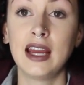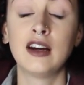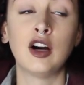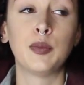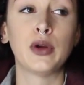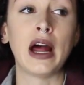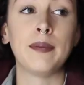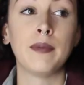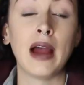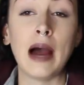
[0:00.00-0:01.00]
Hope you
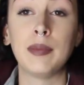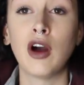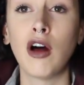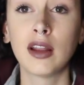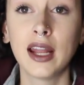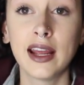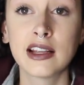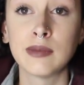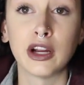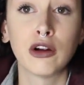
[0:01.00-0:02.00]
had happy
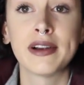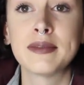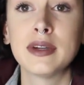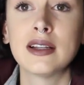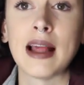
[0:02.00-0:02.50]
holidays, Merry Christmas,